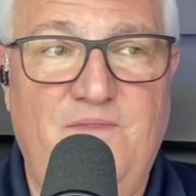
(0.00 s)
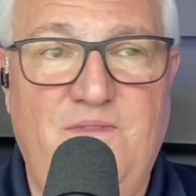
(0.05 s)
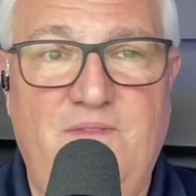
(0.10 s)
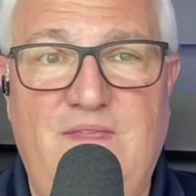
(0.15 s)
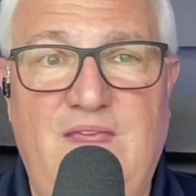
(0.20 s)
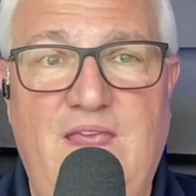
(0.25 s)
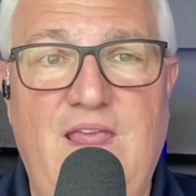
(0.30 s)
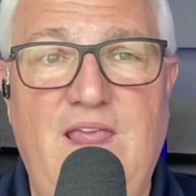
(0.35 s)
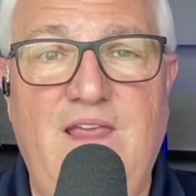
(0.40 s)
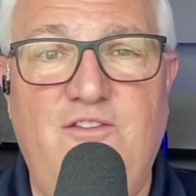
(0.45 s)

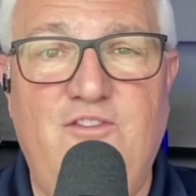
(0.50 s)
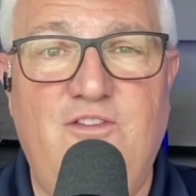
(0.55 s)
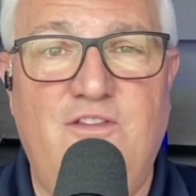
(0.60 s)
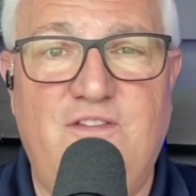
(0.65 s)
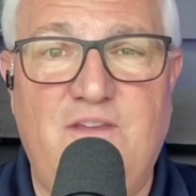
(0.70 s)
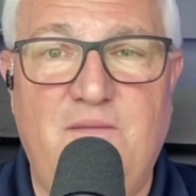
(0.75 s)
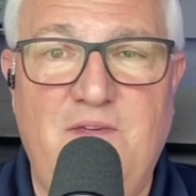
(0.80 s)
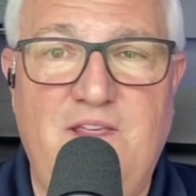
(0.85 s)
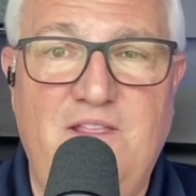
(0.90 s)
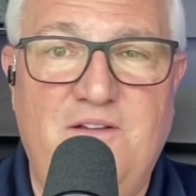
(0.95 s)

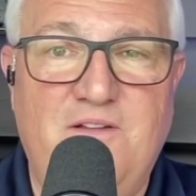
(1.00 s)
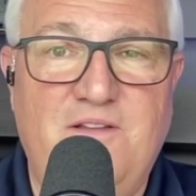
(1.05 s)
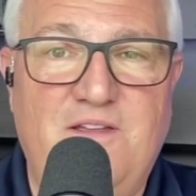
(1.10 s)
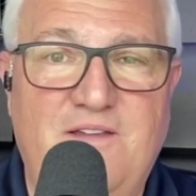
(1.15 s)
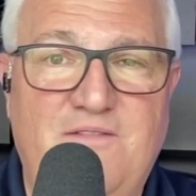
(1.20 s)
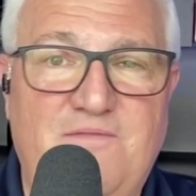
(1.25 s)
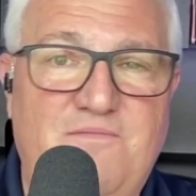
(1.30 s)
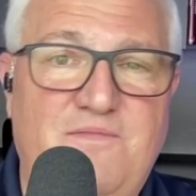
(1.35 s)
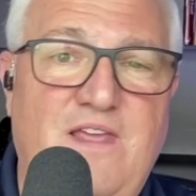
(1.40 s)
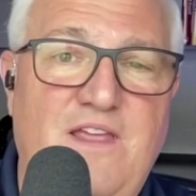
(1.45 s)
ages. I mean, they're
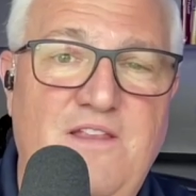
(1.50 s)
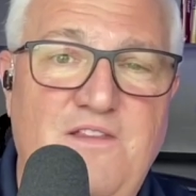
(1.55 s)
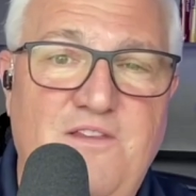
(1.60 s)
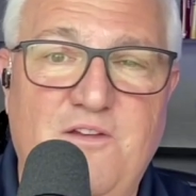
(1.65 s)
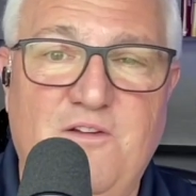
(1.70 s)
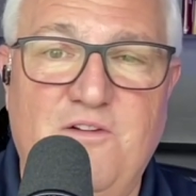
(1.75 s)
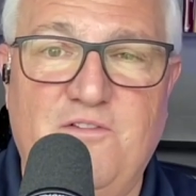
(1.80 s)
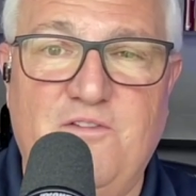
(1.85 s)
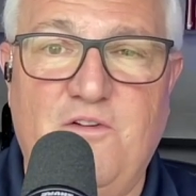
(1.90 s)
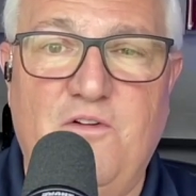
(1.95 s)
like 10
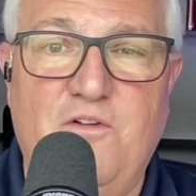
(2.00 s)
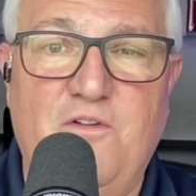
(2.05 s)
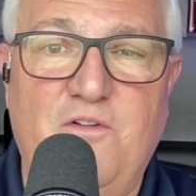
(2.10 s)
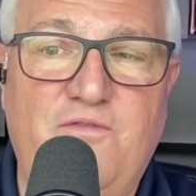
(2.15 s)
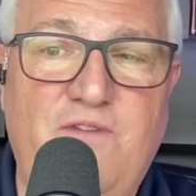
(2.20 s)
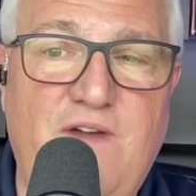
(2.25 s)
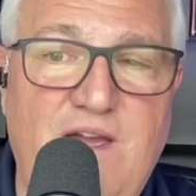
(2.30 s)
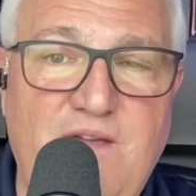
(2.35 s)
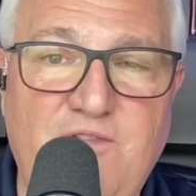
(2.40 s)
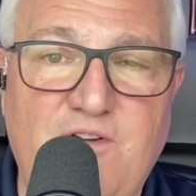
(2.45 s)
years old,
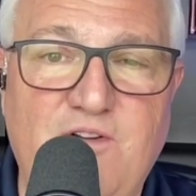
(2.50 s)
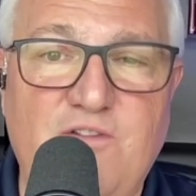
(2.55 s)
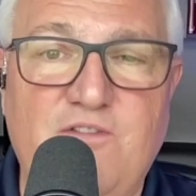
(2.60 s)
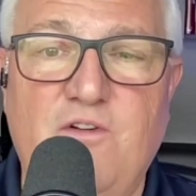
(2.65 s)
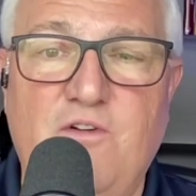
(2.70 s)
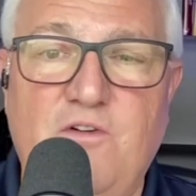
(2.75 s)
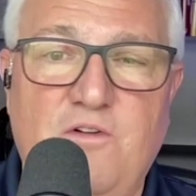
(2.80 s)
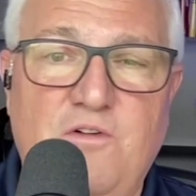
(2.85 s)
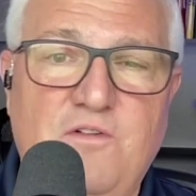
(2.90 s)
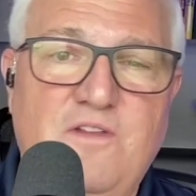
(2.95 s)
5 years
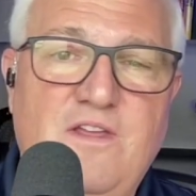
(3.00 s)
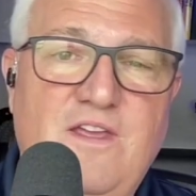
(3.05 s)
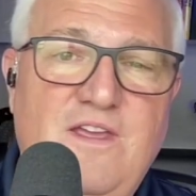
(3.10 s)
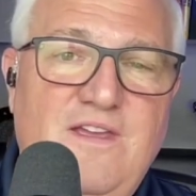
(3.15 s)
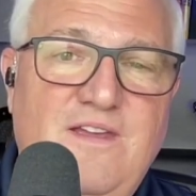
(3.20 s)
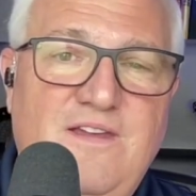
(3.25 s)
old.